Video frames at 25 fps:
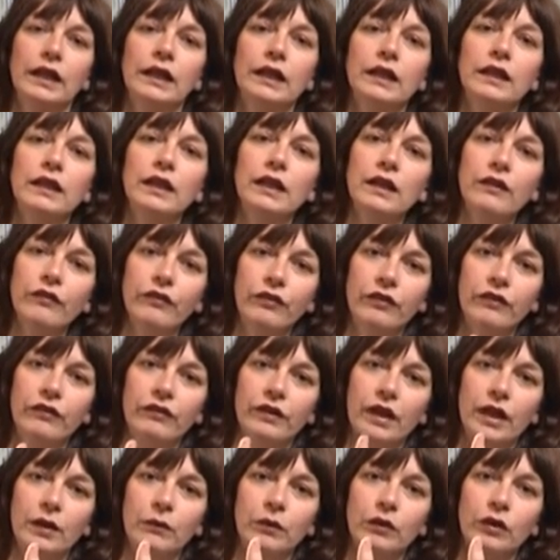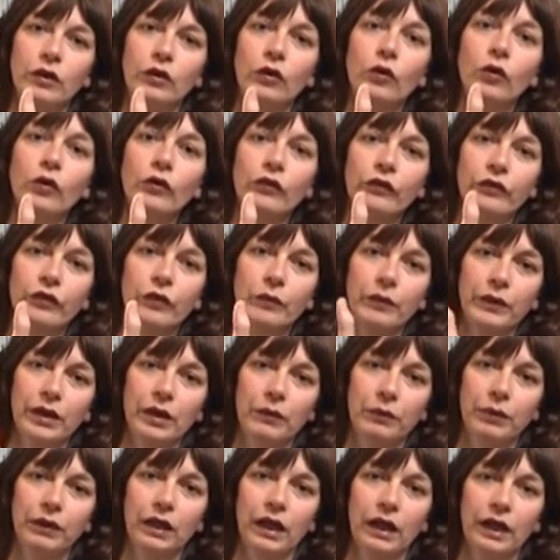Kinesiotape can also be
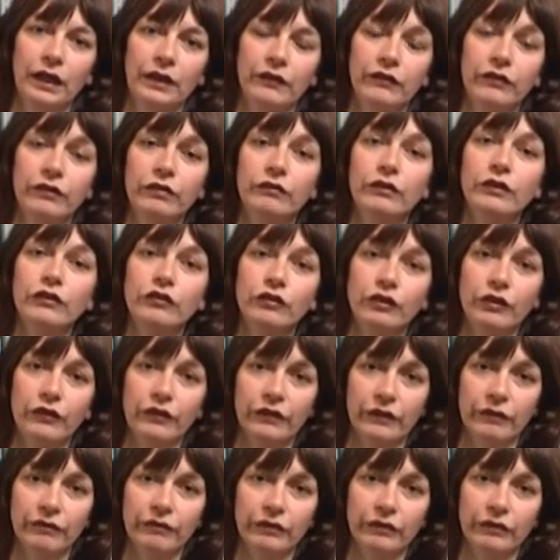applied to reduce